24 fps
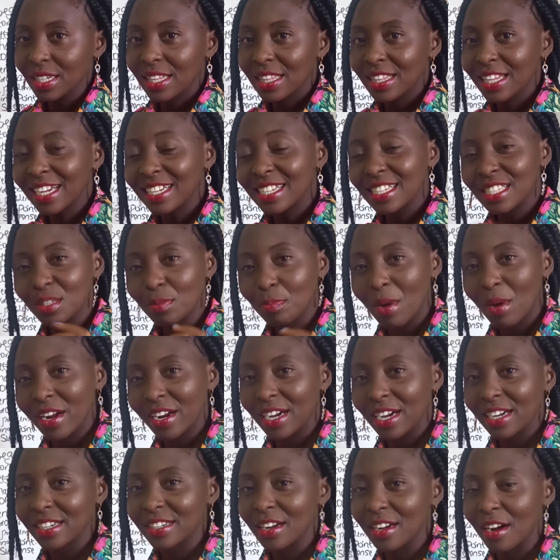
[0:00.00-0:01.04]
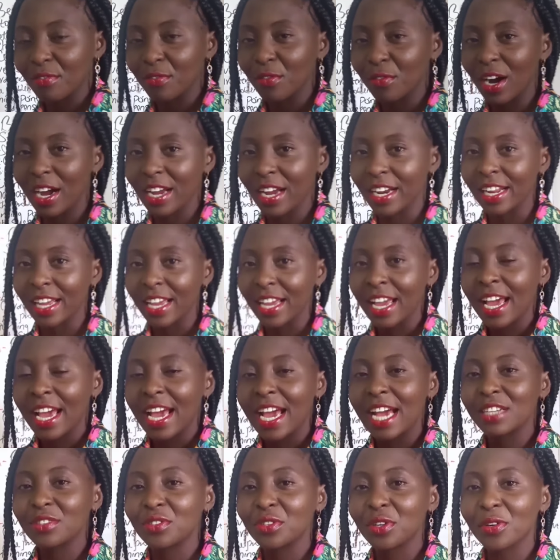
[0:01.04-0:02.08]
That is paragraph 1.
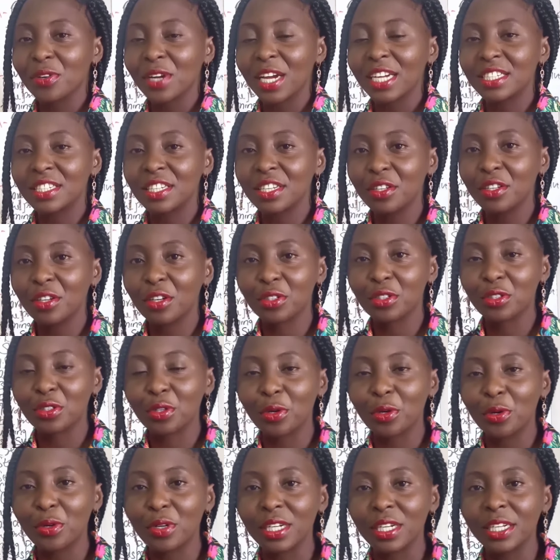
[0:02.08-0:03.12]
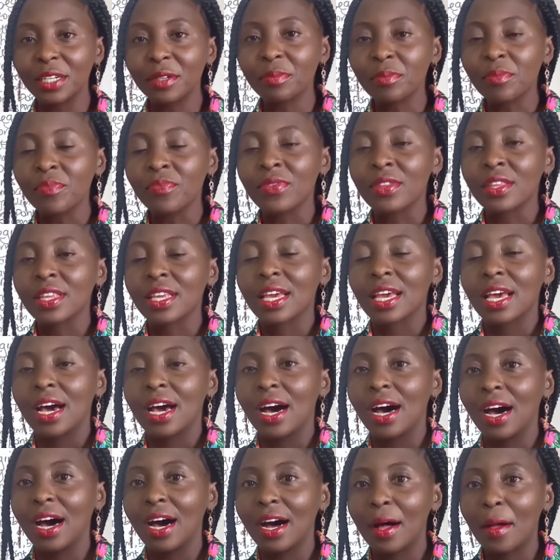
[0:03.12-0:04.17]
As you're writing your story,
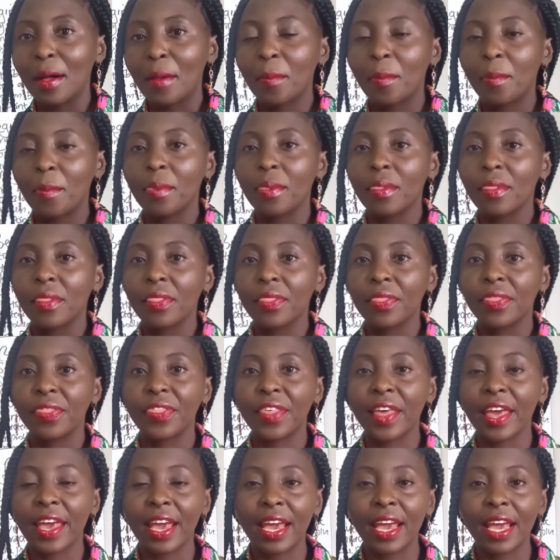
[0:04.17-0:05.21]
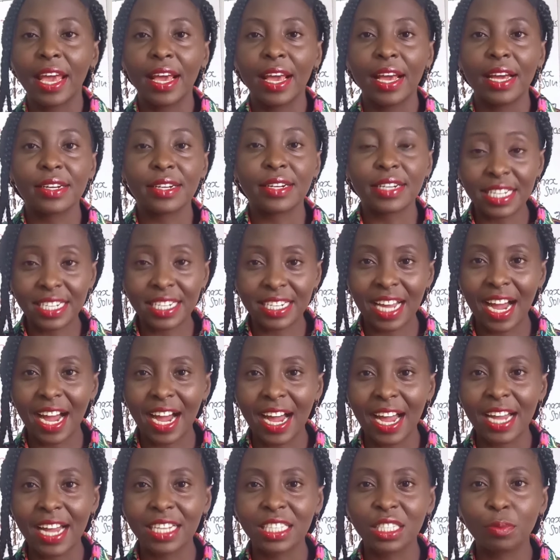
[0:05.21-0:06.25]
the
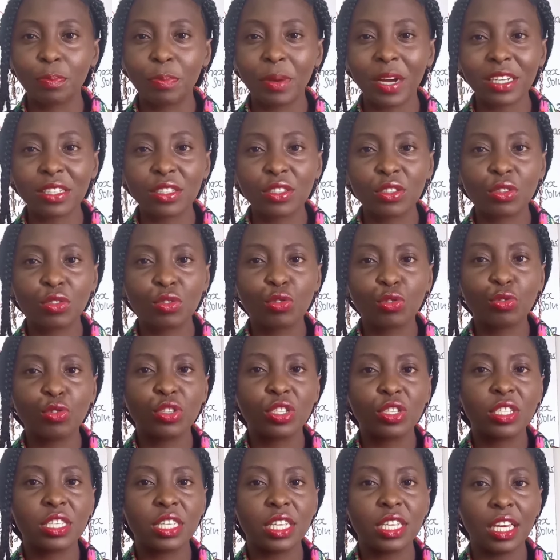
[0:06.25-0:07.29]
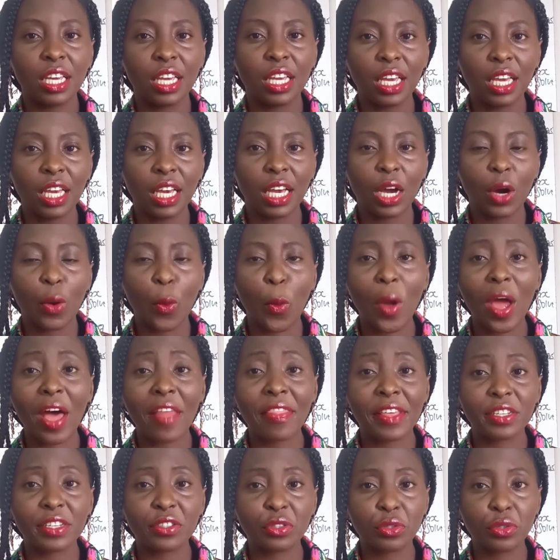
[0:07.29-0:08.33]
reader expects to see where
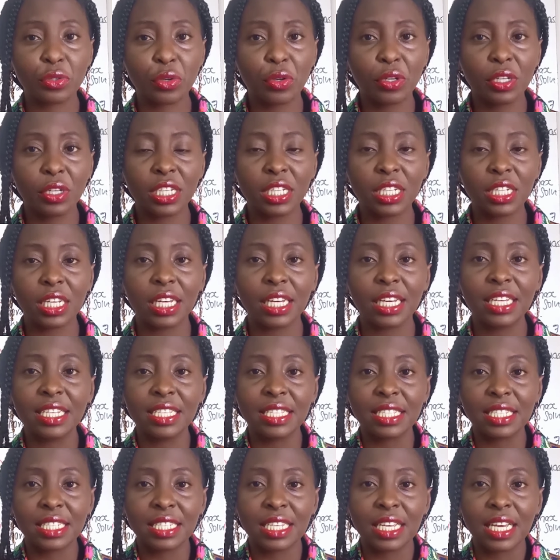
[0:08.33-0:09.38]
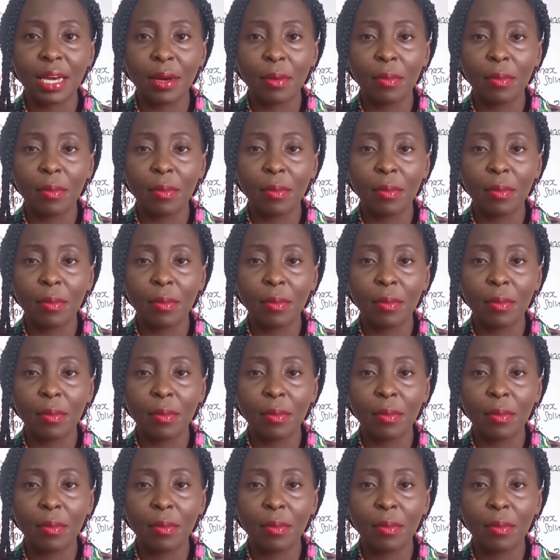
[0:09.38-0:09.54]
the story is